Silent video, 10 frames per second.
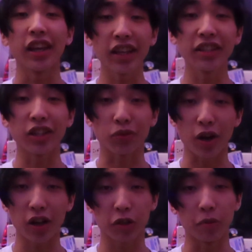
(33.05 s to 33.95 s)
Igneous
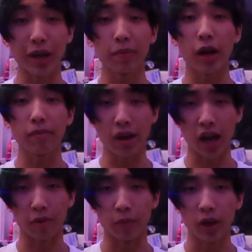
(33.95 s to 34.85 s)
rocks are made by
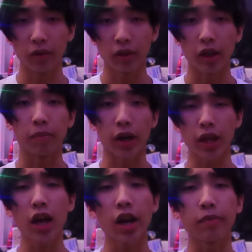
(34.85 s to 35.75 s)
magma, and by
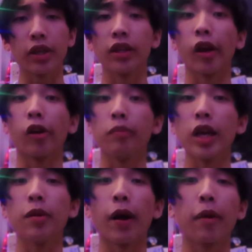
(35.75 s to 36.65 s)
that I mean they are
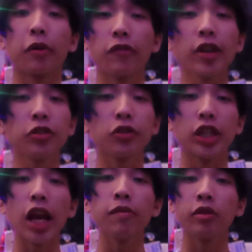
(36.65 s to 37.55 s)
made by Professor
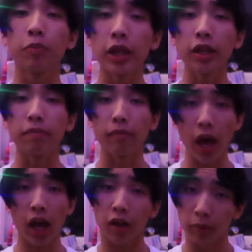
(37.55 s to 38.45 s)
James P.
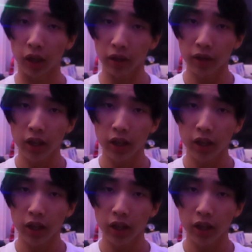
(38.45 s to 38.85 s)
Magma.